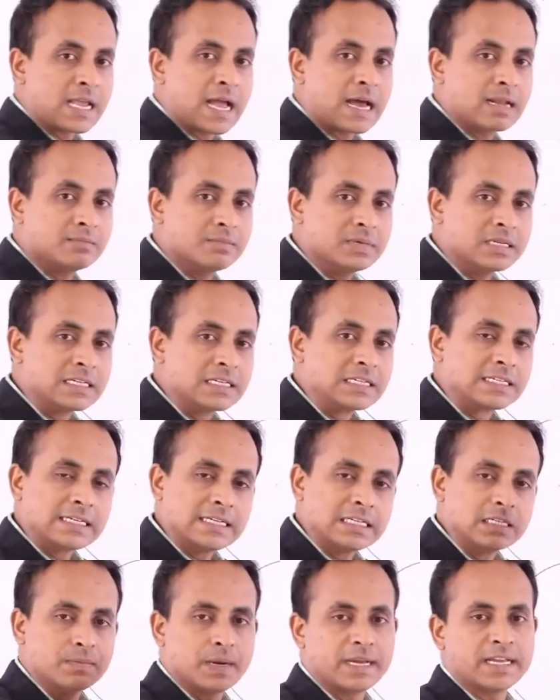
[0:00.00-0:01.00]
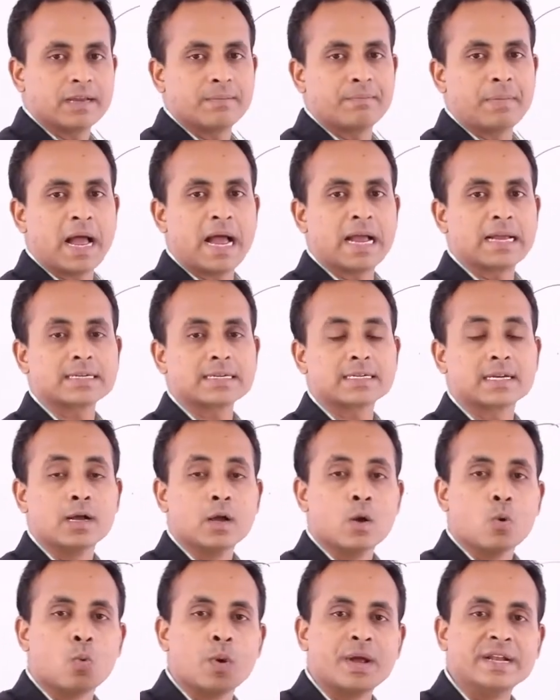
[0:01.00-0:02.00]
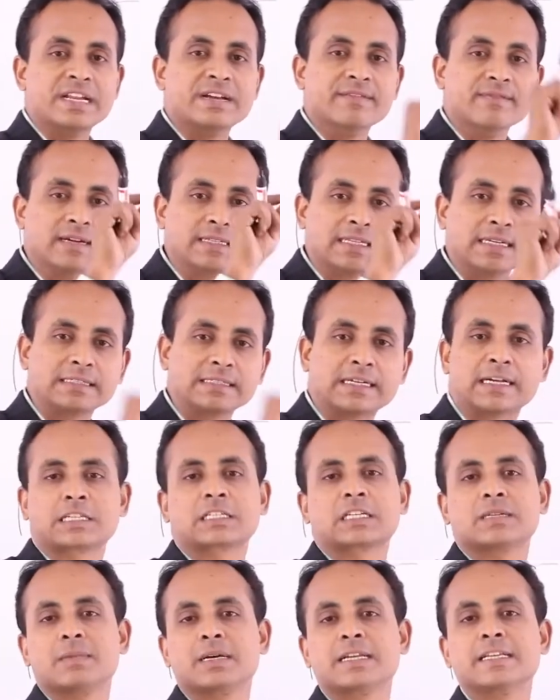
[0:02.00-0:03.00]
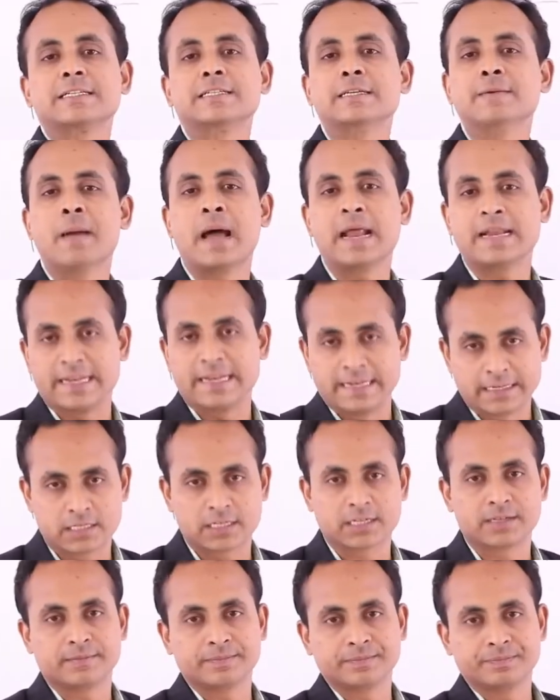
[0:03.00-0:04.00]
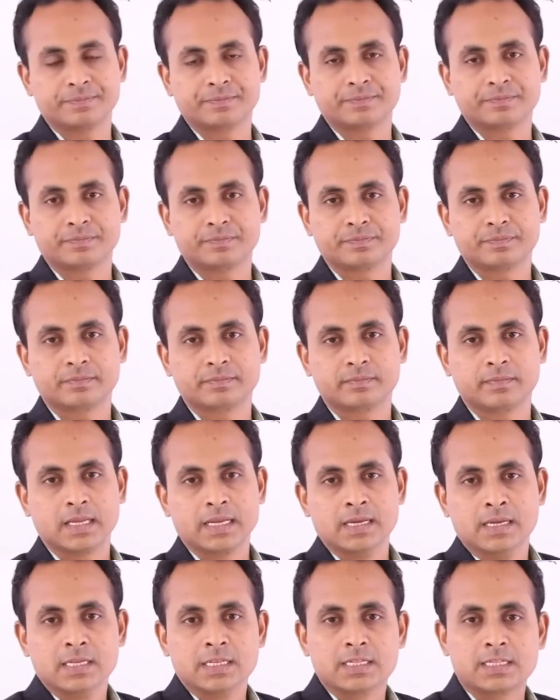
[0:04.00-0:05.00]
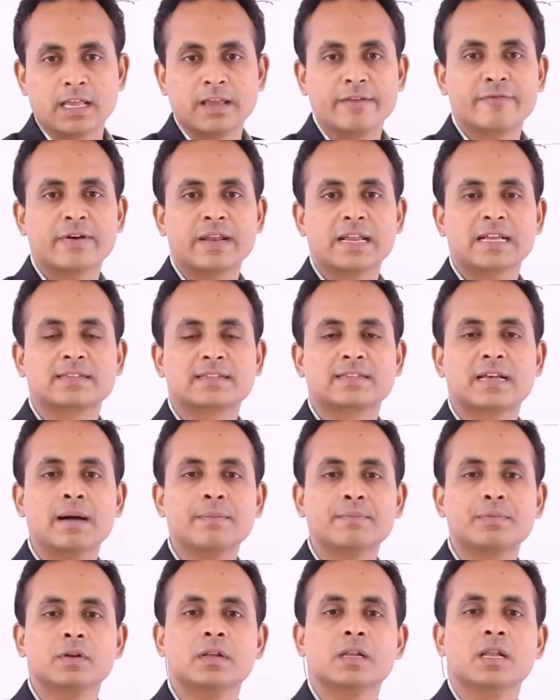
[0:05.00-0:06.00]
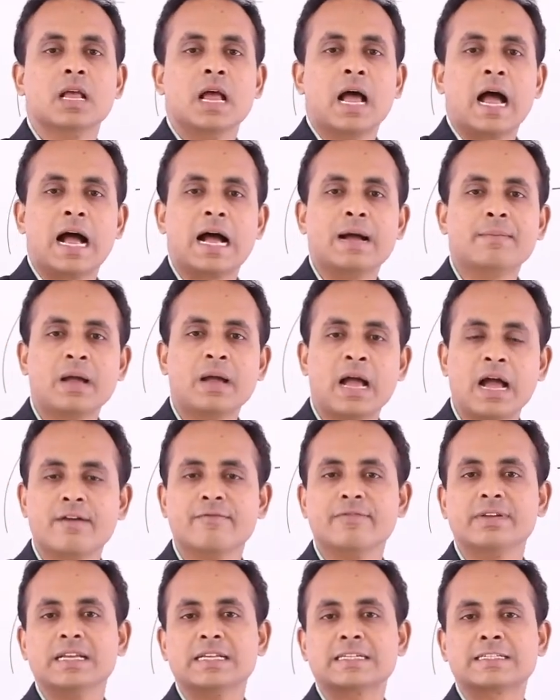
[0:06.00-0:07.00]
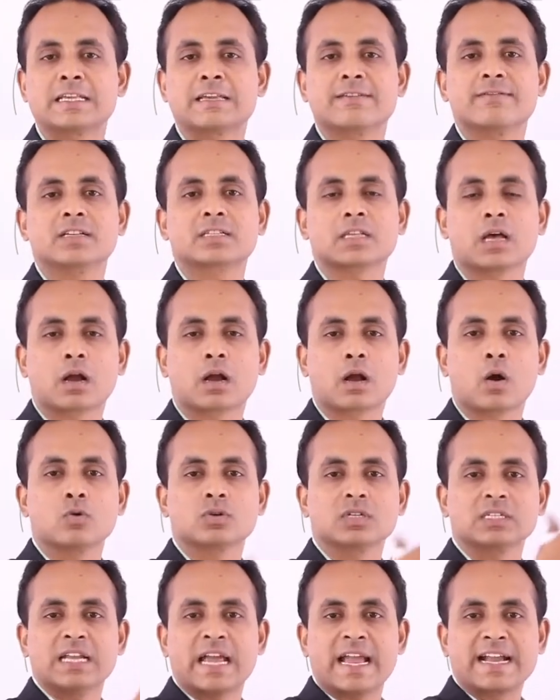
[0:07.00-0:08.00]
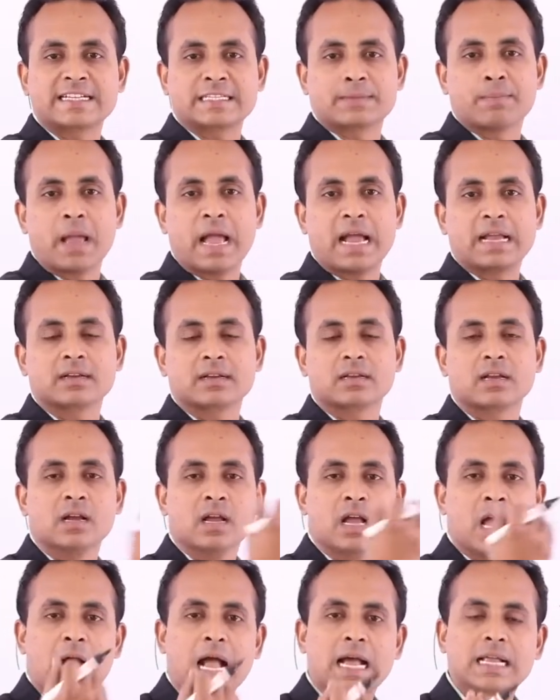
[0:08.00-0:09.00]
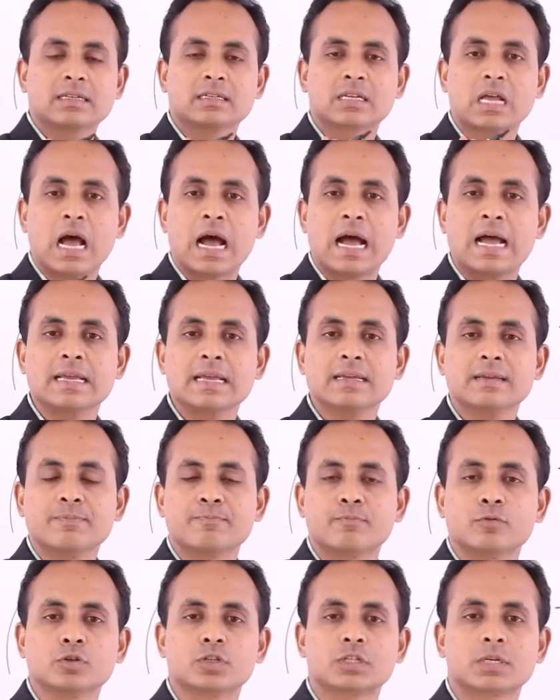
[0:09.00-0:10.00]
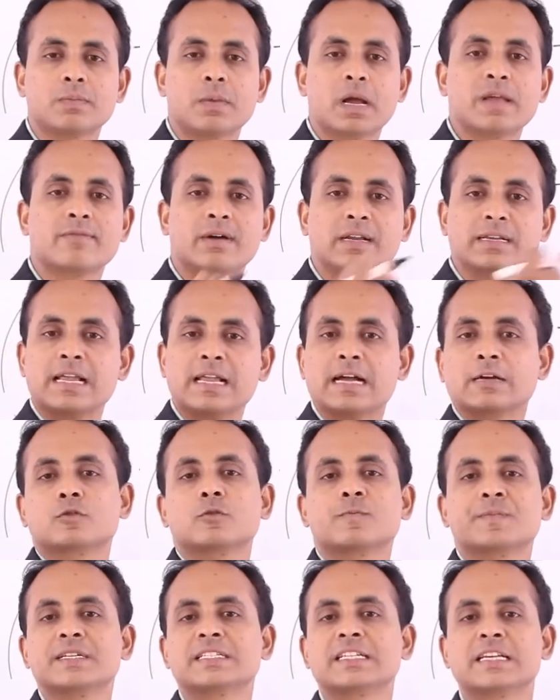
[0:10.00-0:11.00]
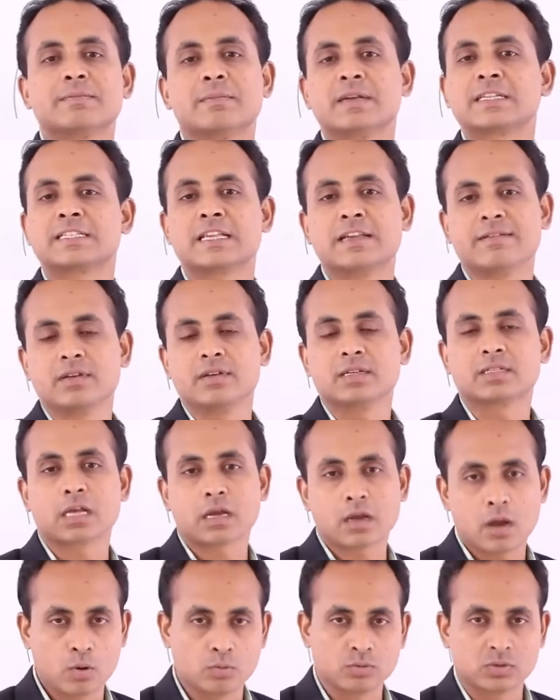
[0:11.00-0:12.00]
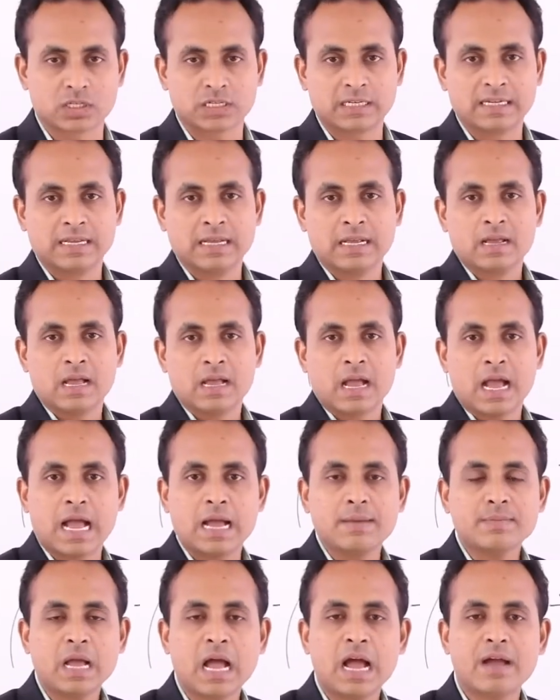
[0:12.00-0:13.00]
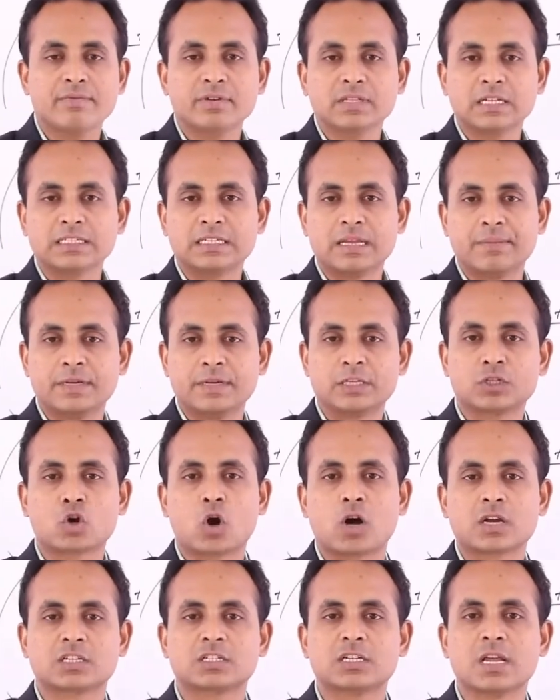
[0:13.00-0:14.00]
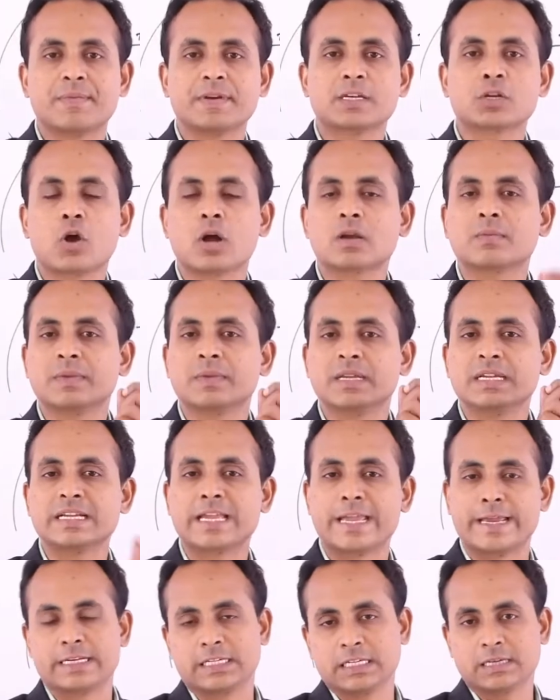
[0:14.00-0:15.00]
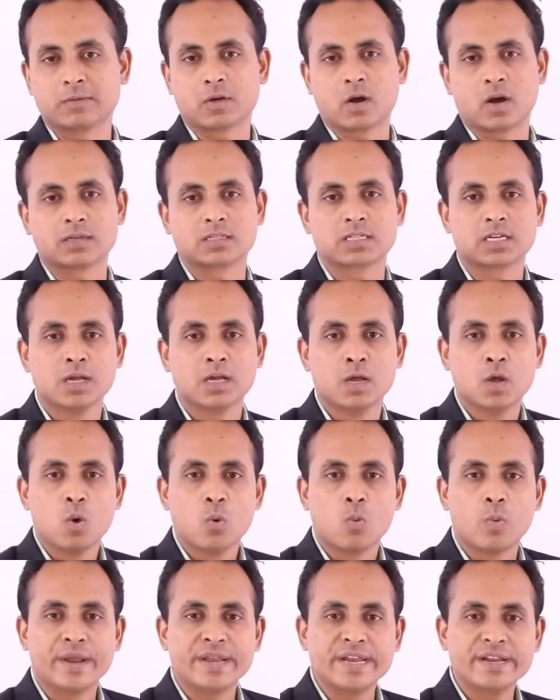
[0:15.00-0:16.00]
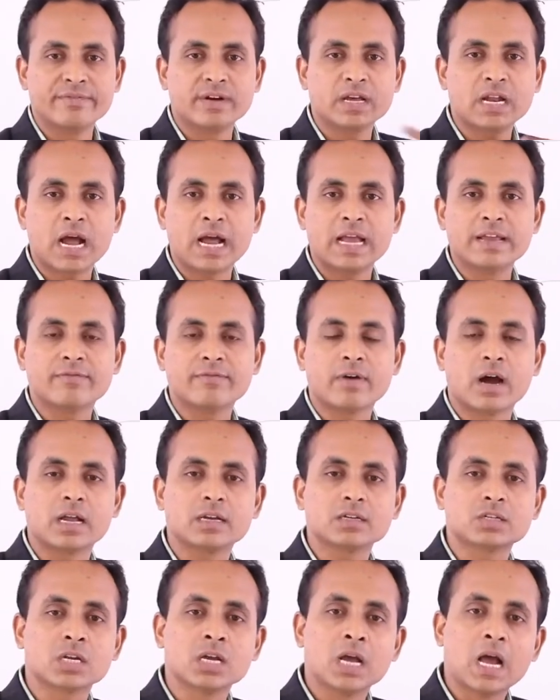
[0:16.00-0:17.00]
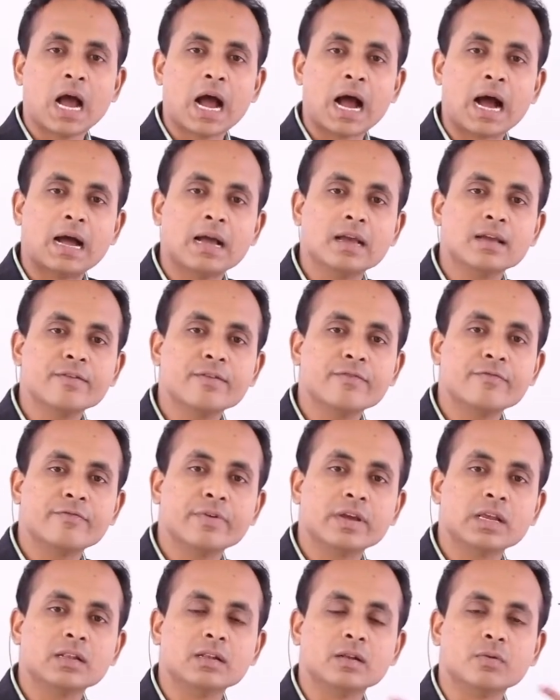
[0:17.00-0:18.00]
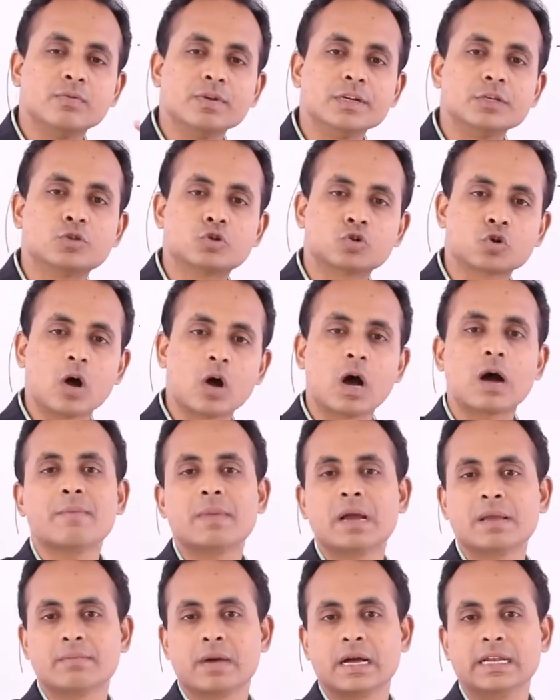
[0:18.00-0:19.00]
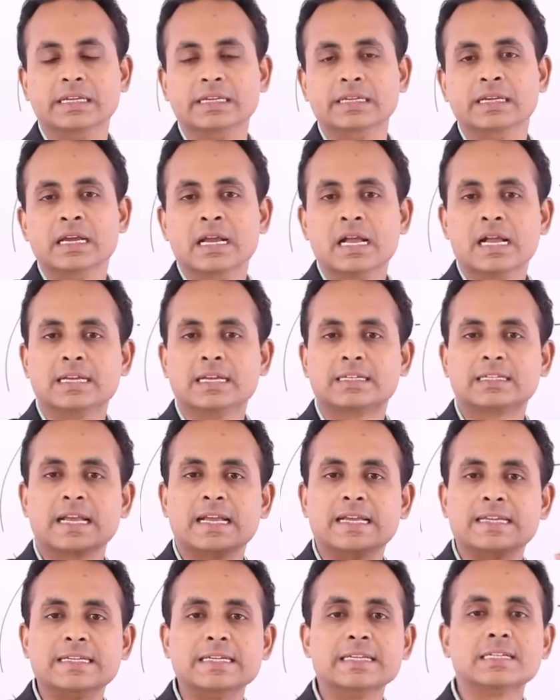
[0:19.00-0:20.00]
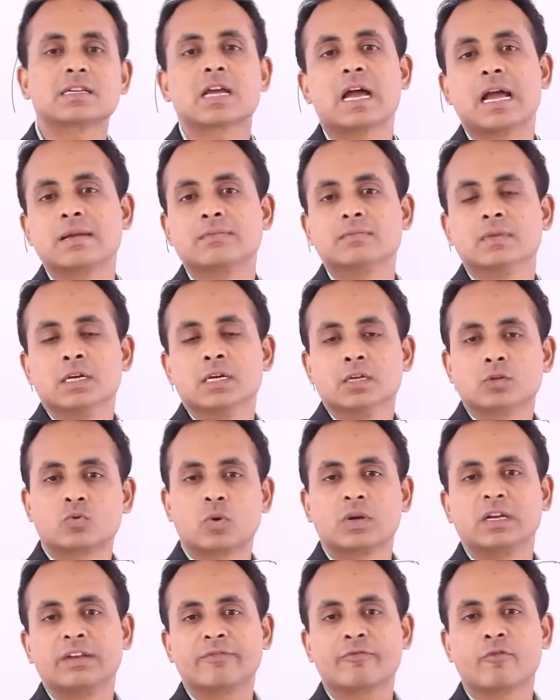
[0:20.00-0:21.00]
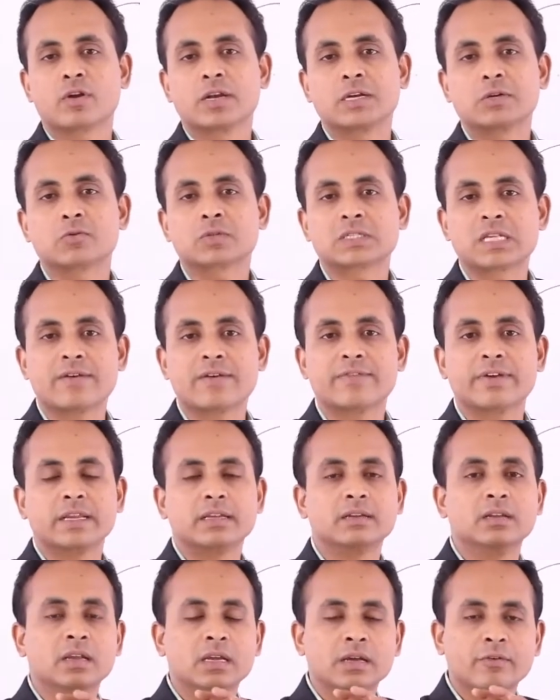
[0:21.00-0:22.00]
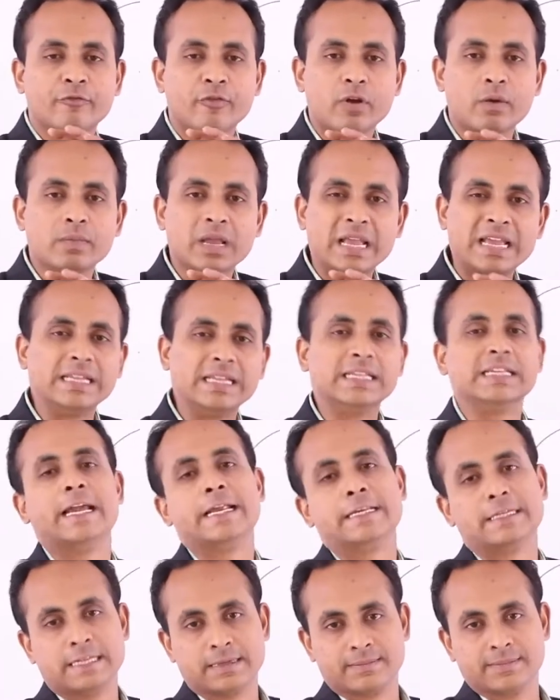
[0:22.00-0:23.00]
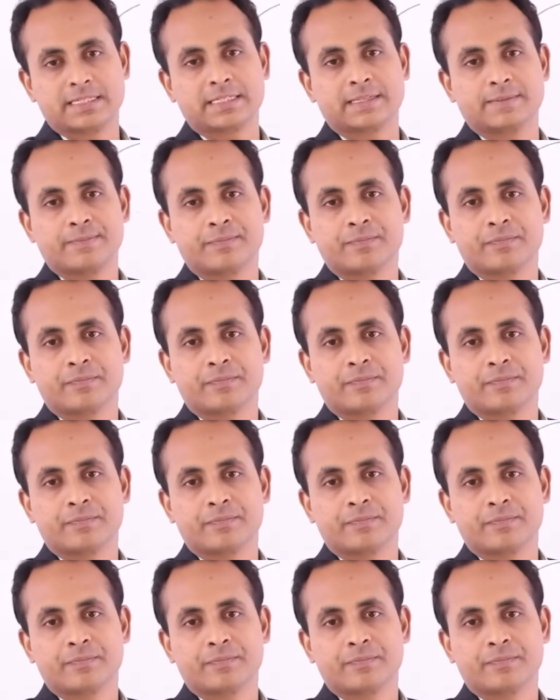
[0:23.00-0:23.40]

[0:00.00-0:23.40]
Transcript: can be returned by a bank whenever the customer is demanded. Say for example, I am having a savings account in X bank and I put my 1 lakh rupees in my savings account. I am having the debit card meaning ATM card. Whenever I want, I will withdraw my money at any time 24/7 from any ATMs.